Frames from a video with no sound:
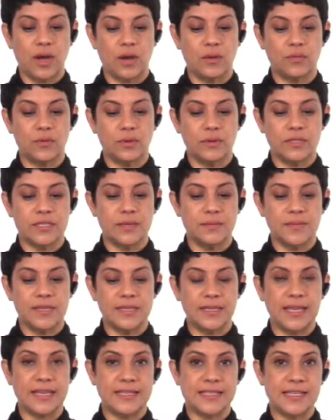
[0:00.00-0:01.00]
a root to
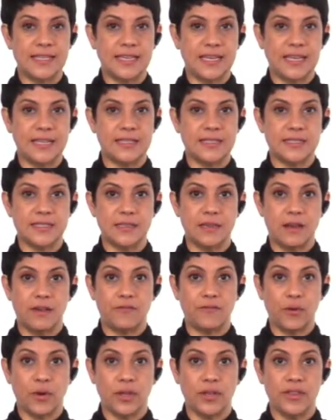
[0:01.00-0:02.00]
mid-lengths and ends,
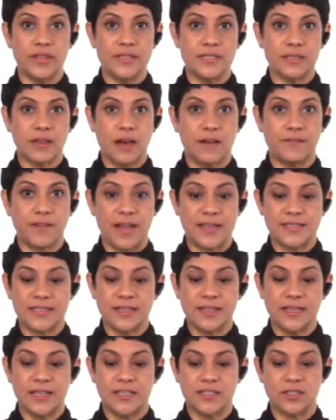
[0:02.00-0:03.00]
foil this off,
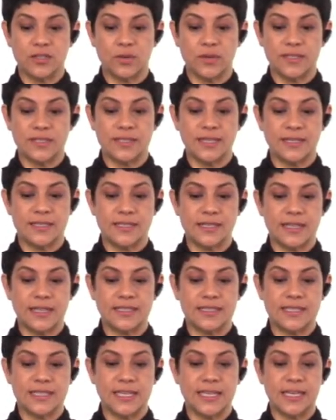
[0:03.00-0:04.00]
isolate it so it stays
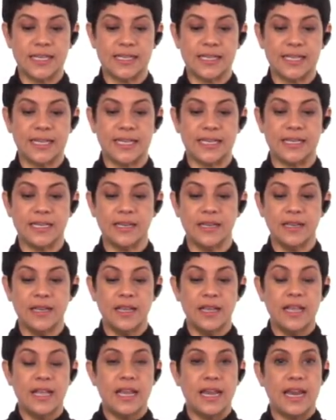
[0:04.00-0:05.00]
nice, neat, and clean.
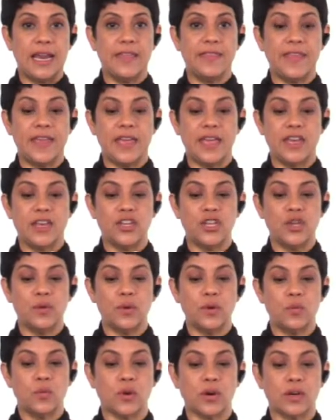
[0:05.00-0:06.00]
And then you
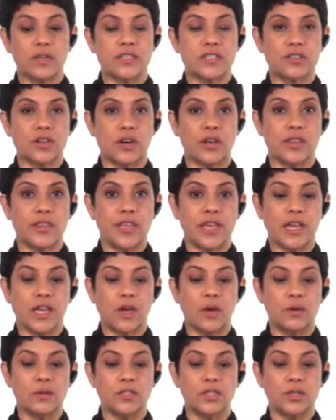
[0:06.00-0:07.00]
would then
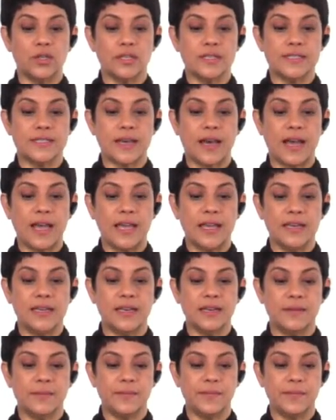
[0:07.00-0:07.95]
go to the side,